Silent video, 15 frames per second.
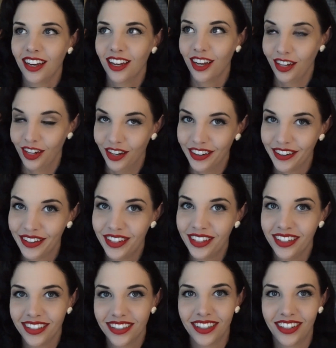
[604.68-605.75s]
I know
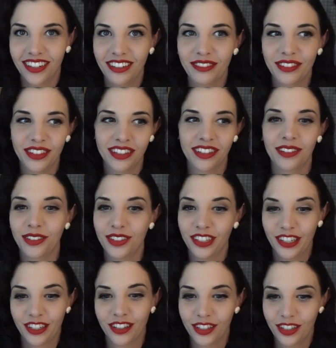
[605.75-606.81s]
it's hard when those are
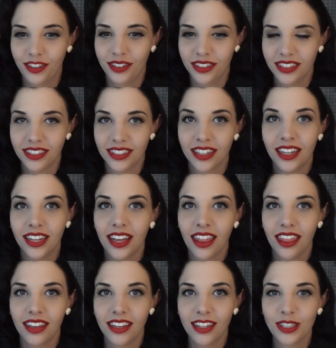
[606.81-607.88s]
like the cutest
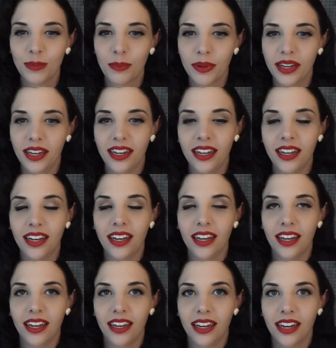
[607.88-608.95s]
things, but
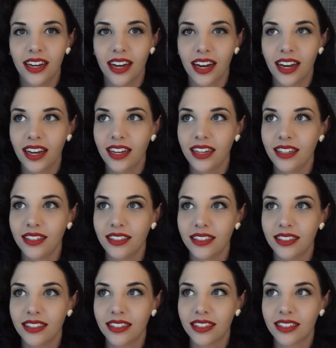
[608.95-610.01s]
I
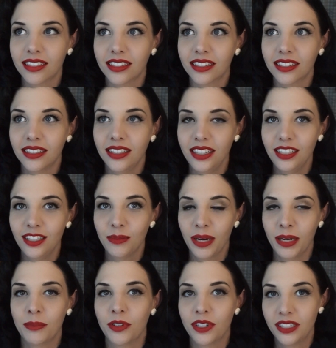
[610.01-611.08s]
needed to
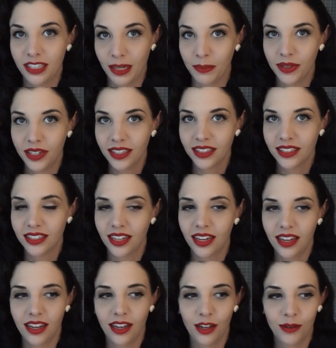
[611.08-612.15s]
buy more separates,
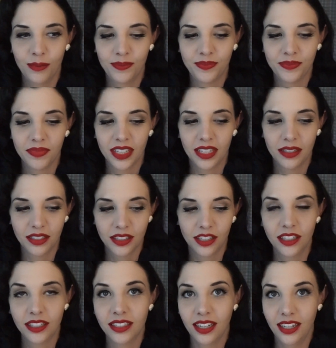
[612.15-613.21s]

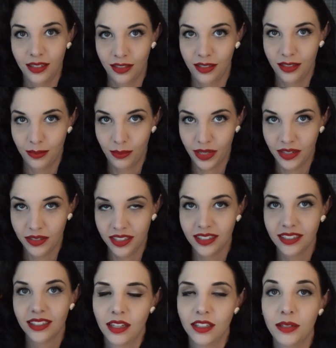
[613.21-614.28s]
skirts and
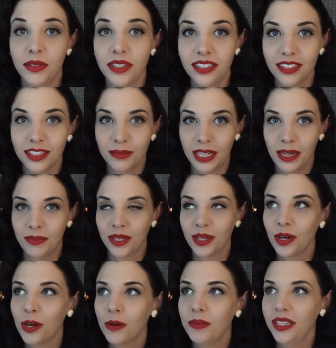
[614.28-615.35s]
blouses. So I really took some time to
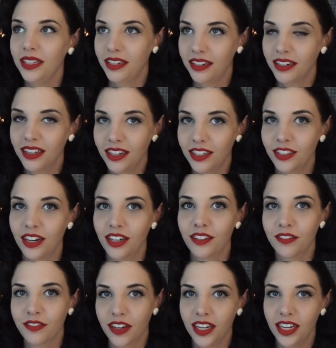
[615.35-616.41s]
comb the internet trying to
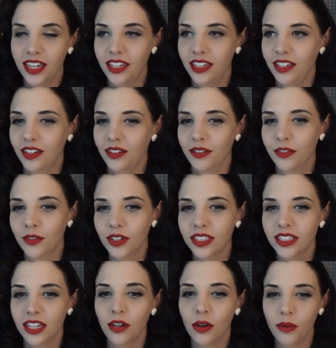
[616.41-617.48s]
find, you know, of
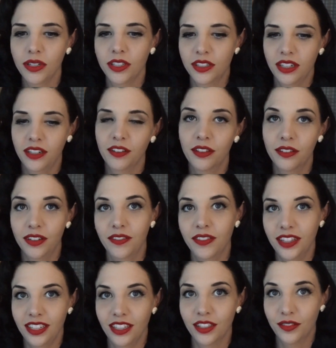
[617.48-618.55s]
course I always try to thrift
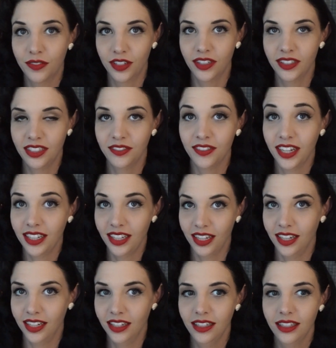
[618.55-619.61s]
things first if I
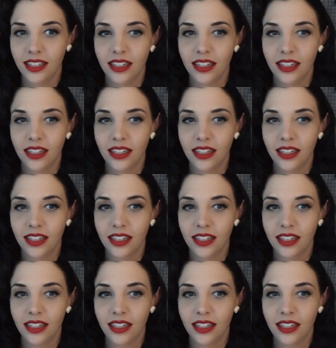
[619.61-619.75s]
can.